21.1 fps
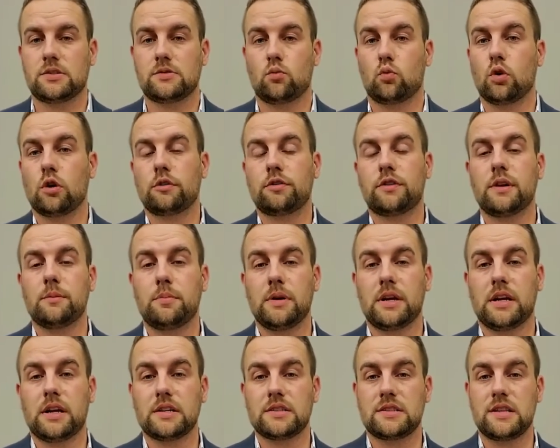worth it
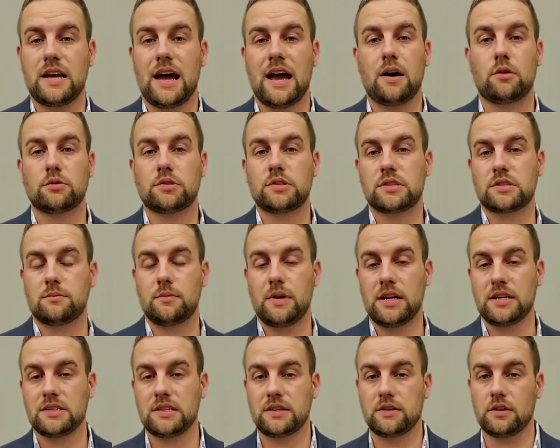because the house is
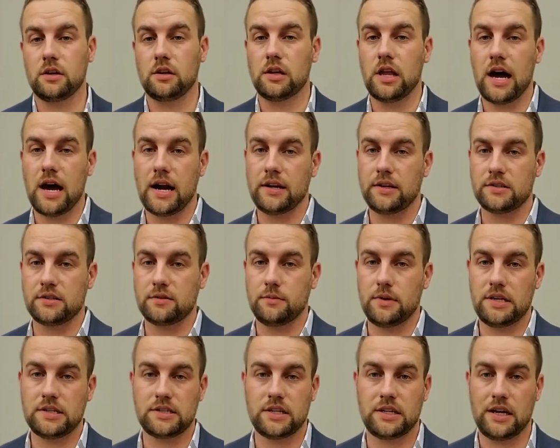amazing, the lot is
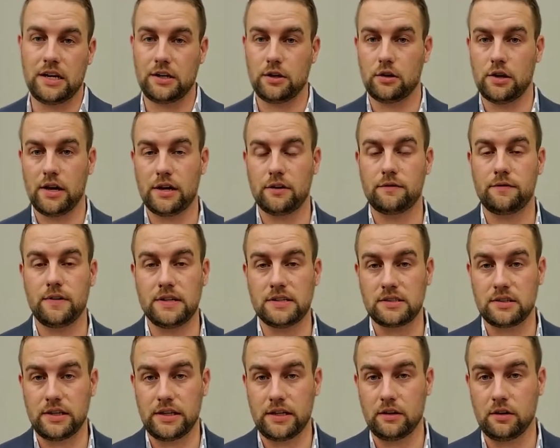amazing, and you'll add a fence
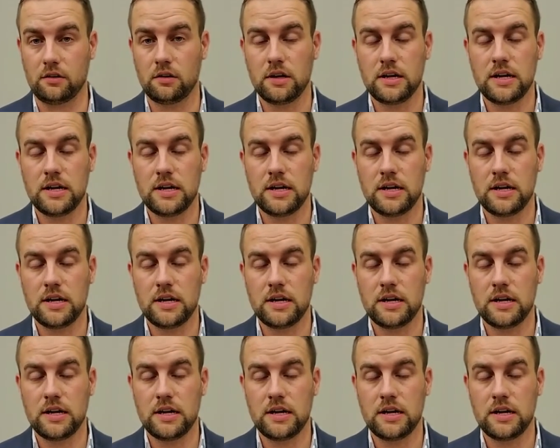later.